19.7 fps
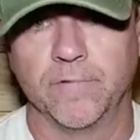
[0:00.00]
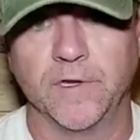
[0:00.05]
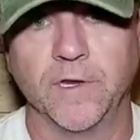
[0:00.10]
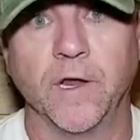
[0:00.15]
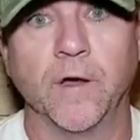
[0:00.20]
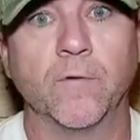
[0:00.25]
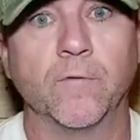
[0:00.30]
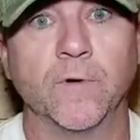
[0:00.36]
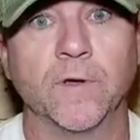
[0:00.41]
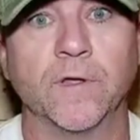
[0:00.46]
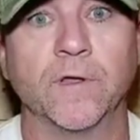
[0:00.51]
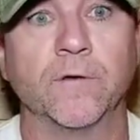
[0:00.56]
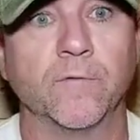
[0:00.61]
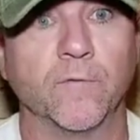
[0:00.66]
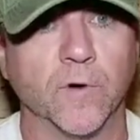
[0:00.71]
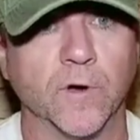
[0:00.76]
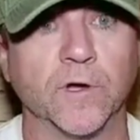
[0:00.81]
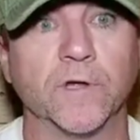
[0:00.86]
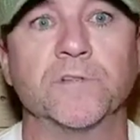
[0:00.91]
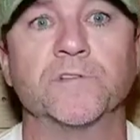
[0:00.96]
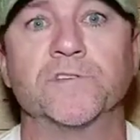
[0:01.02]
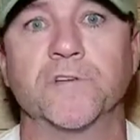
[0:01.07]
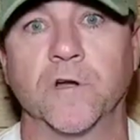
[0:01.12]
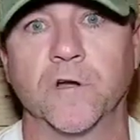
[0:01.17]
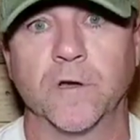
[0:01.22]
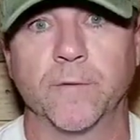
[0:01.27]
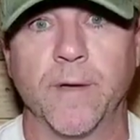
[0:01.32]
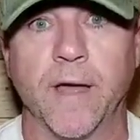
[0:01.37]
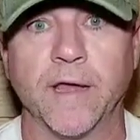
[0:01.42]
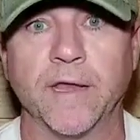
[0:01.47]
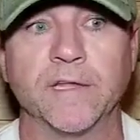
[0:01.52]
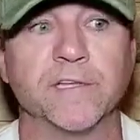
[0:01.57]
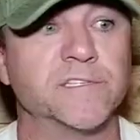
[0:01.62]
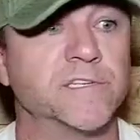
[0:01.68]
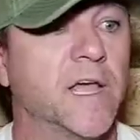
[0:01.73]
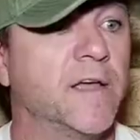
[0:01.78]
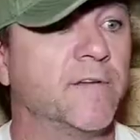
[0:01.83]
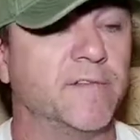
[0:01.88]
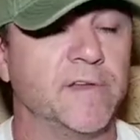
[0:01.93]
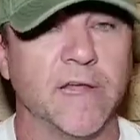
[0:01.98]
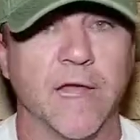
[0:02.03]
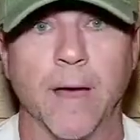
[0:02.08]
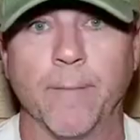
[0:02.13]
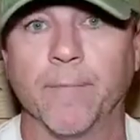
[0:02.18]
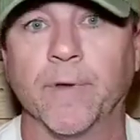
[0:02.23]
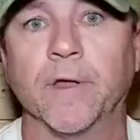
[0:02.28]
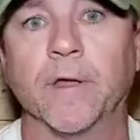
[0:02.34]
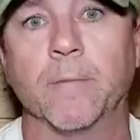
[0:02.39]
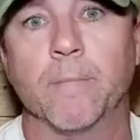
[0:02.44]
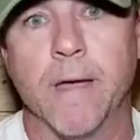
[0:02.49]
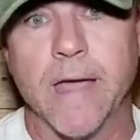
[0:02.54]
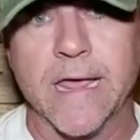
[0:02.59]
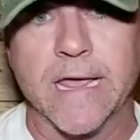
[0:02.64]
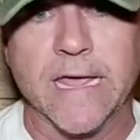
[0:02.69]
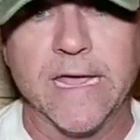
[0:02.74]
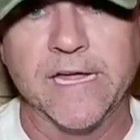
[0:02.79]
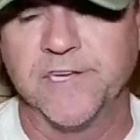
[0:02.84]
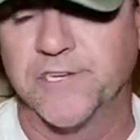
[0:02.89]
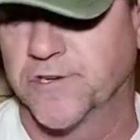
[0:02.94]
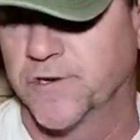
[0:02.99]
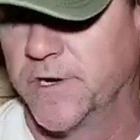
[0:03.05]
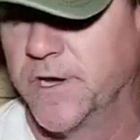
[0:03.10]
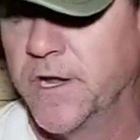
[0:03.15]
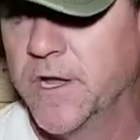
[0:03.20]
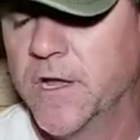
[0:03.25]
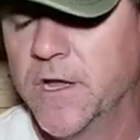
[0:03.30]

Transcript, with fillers: you know, we we're concerned about his safety. I'm going to make entry.